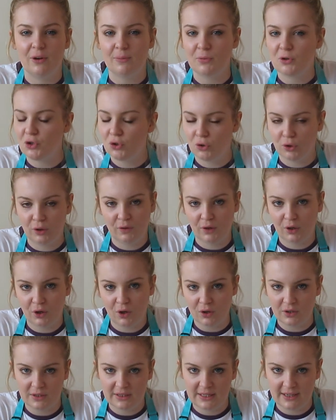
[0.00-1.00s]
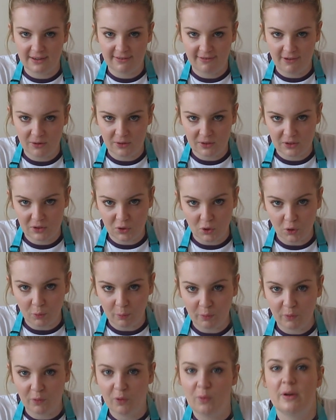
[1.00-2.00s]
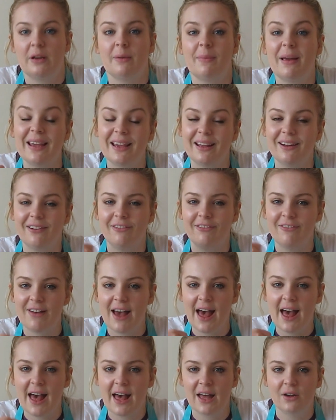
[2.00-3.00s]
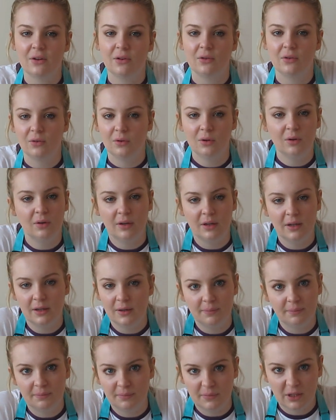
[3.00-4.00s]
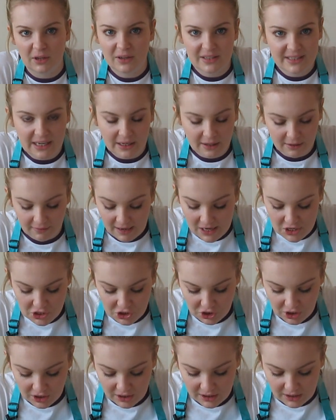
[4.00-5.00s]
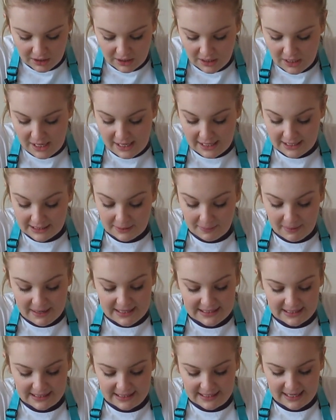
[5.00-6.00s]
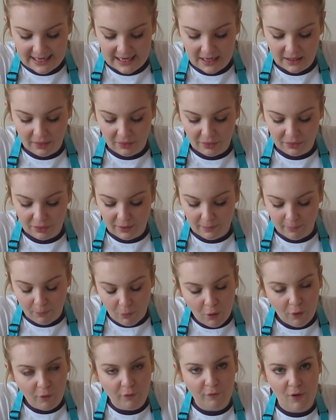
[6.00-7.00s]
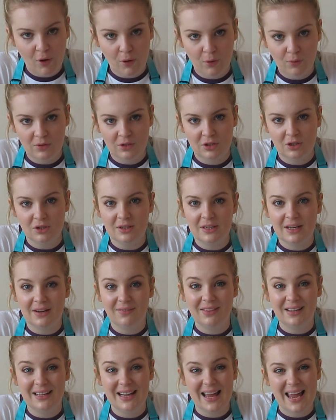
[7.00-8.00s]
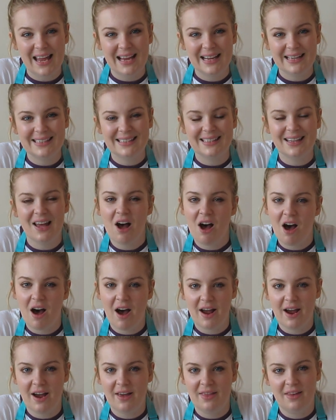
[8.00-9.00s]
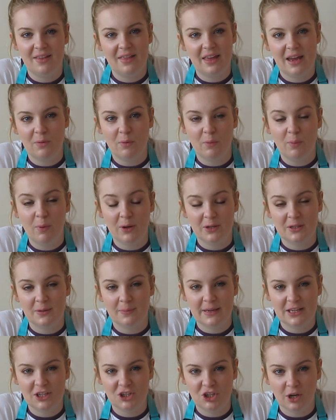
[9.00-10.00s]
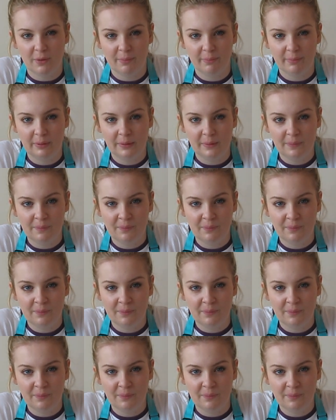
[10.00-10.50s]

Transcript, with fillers: I'm sure you've done a concertina fold at school before when you're making a fan or um, you know decoration. So basically, the more folds you give the legs, the higher that they will possibly jump.